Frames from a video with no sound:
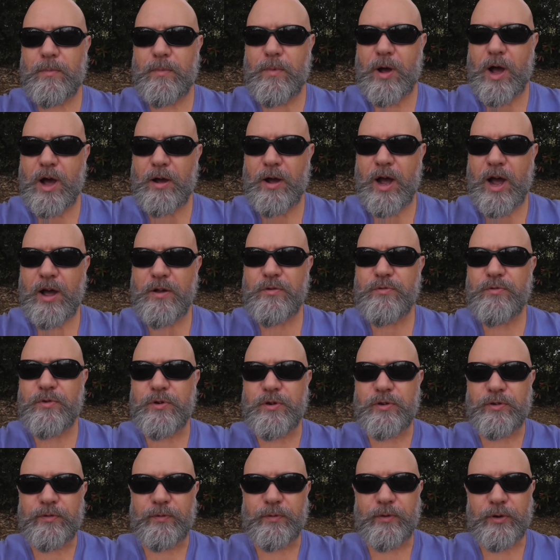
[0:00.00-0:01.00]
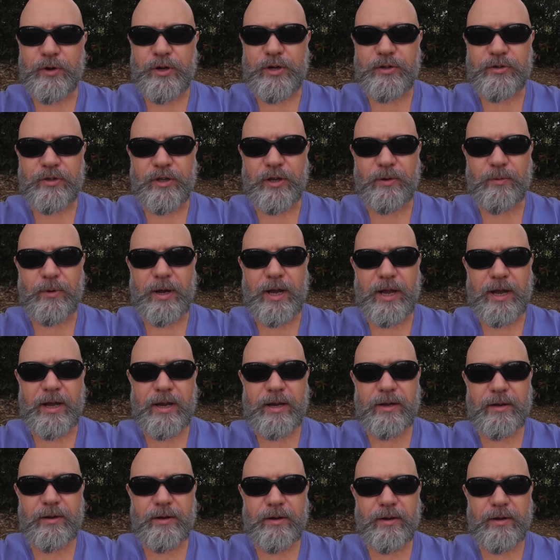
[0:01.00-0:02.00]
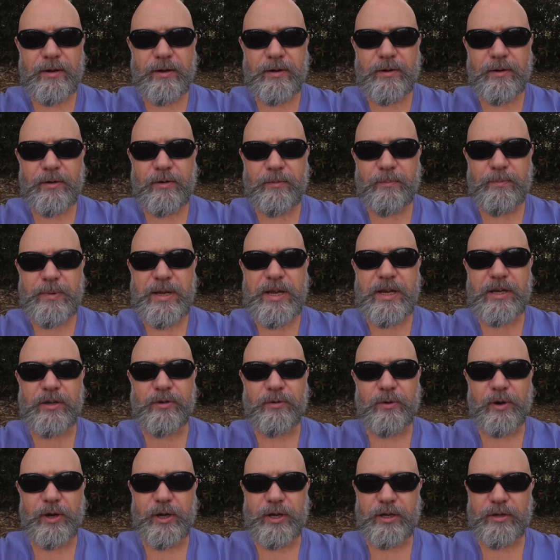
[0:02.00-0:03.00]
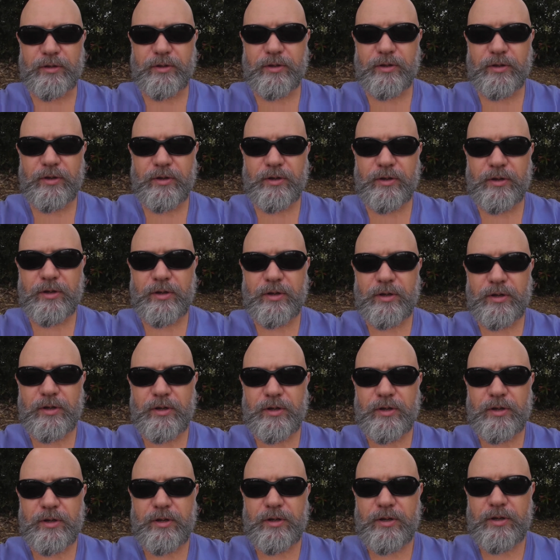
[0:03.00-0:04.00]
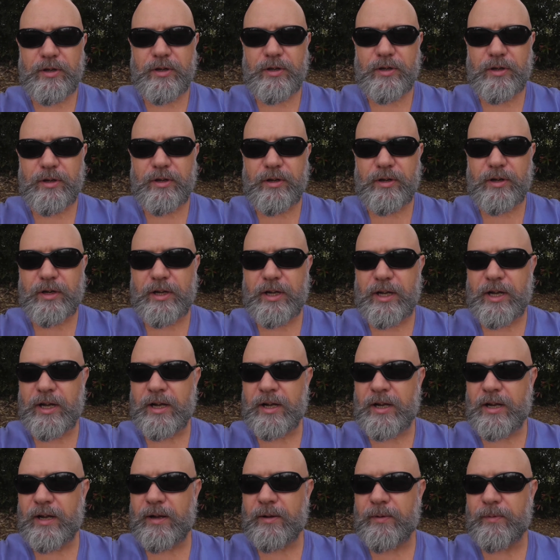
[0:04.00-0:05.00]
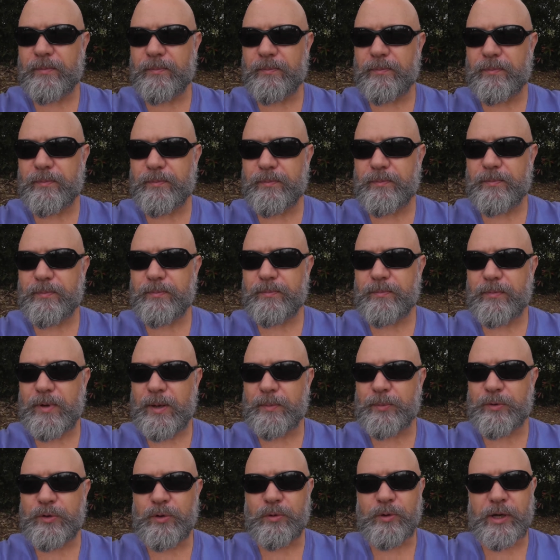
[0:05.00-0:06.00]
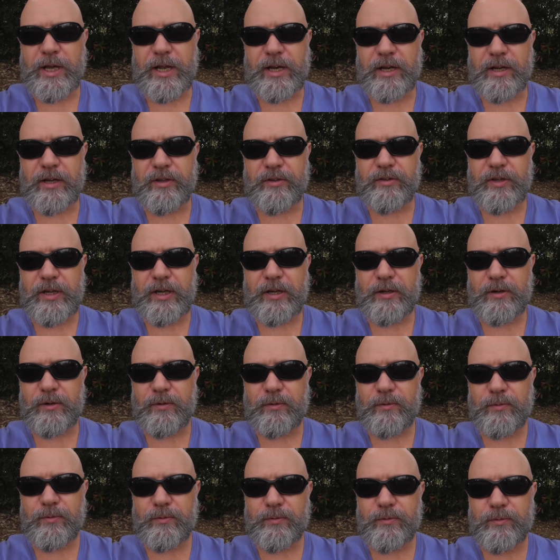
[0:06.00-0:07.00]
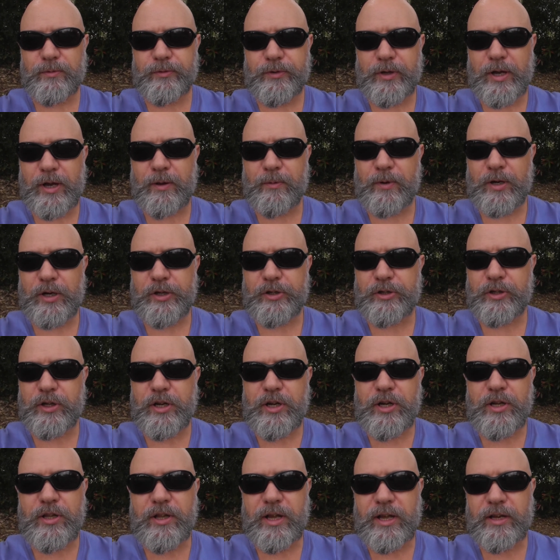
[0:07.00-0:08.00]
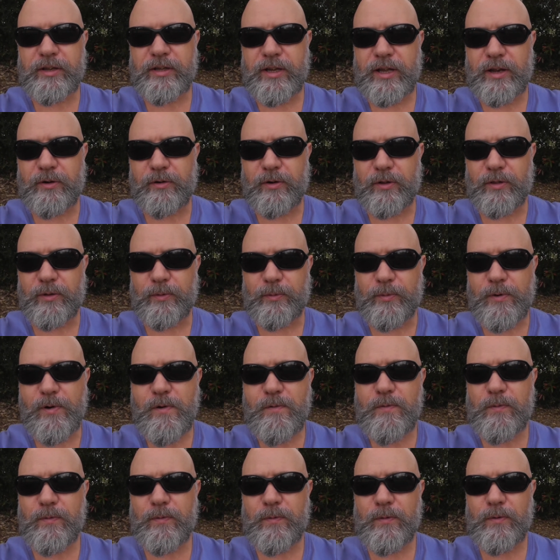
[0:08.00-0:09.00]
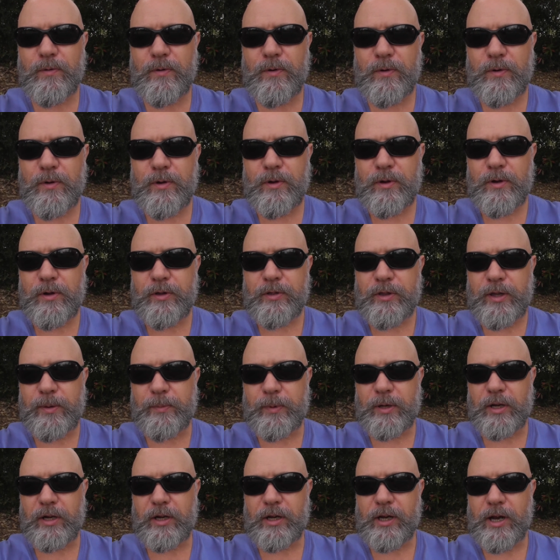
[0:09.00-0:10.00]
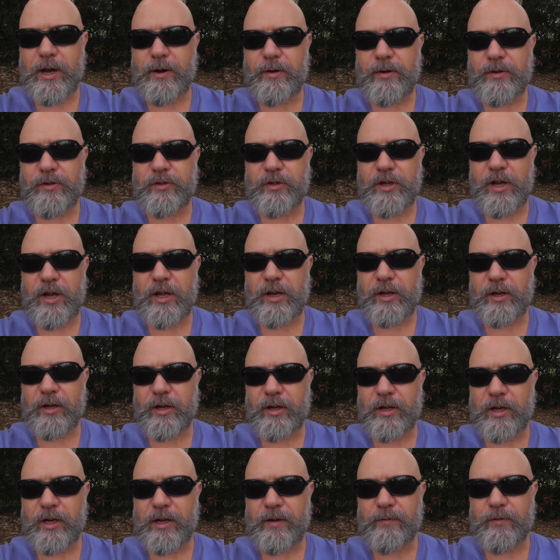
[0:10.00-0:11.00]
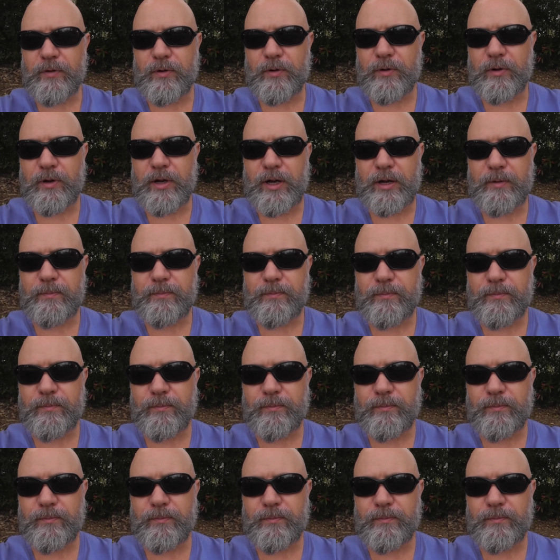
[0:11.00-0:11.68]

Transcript: hundreds of trees in the way, big trees, um, I'm still getting a signal. So I'm going to show you the antenna on the roof, then we're going to go inside and I'm going to give you a,